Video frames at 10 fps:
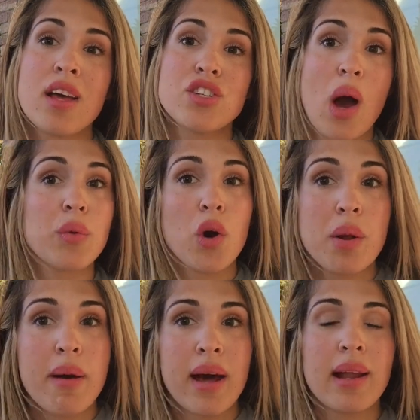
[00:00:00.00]
So I would go
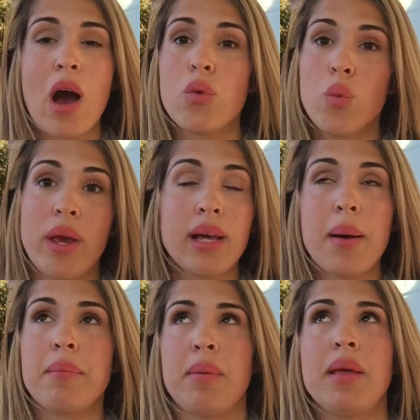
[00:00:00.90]
to bed, I would wake
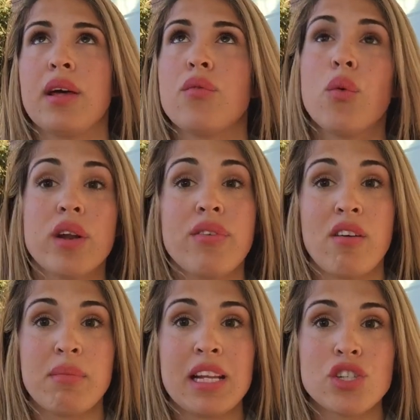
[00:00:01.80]
up maybe like
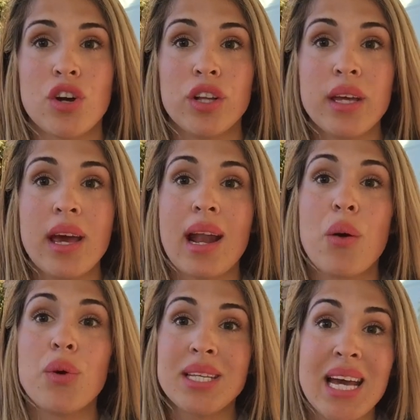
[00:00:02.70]
45 minutes early and
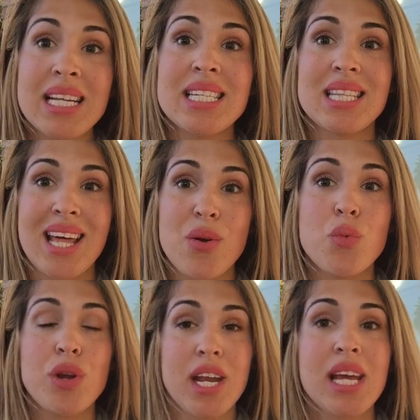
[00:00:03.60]
I would get that
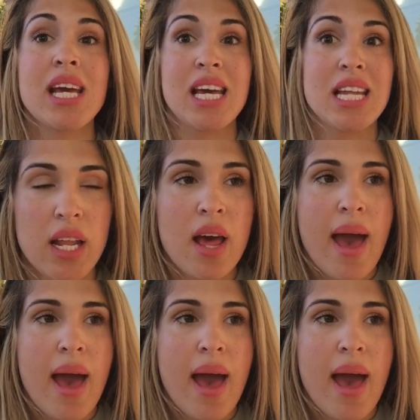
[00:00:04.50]
reading in.